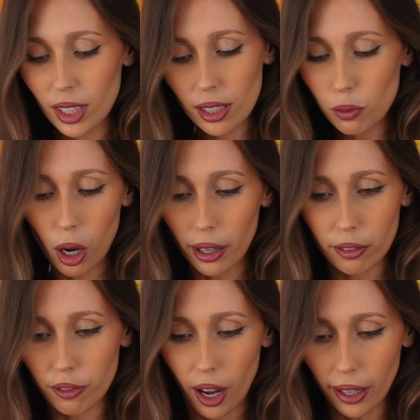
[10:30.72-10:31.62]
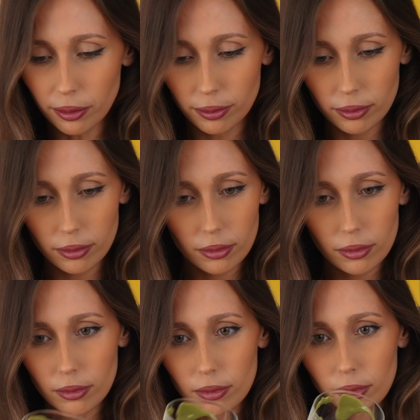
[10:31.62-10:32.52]
This is working fine.
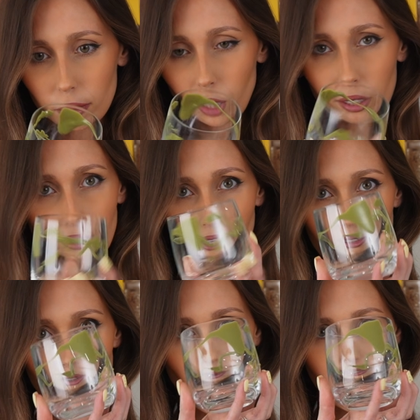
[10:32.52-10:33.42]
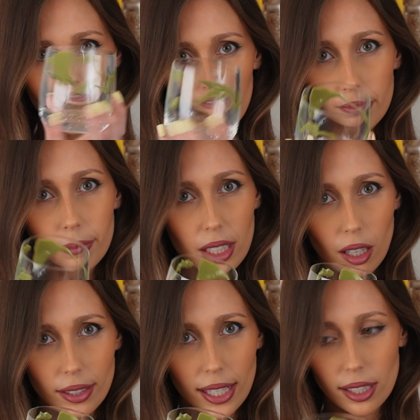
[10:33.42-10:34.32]
I think that looks quite good. It's
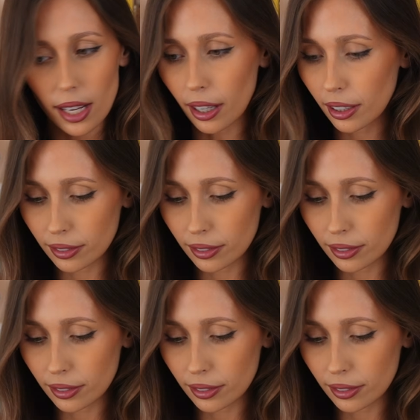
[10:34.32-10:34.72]
artistic.